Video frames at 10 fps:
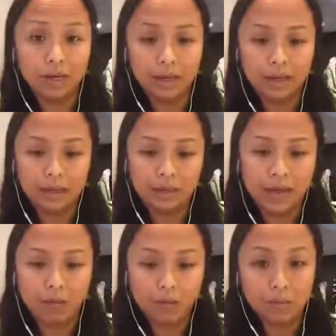And
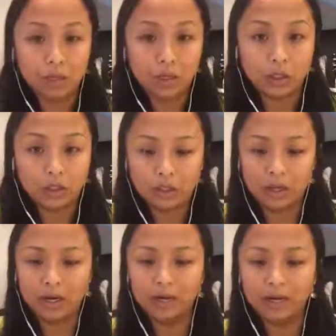that would be a good
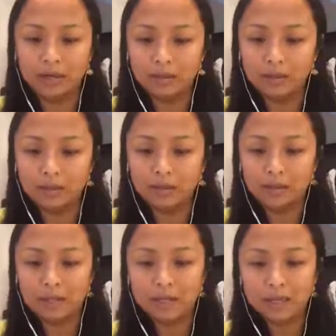start. And then
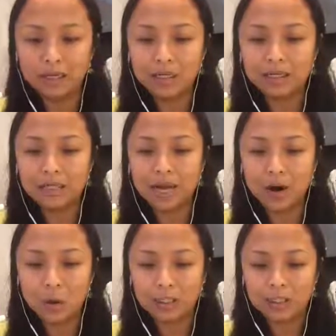same thing as I
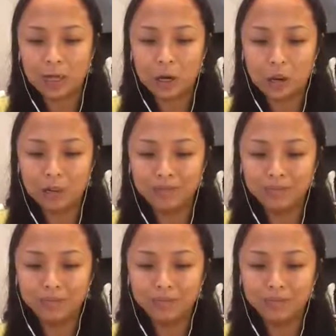always tell,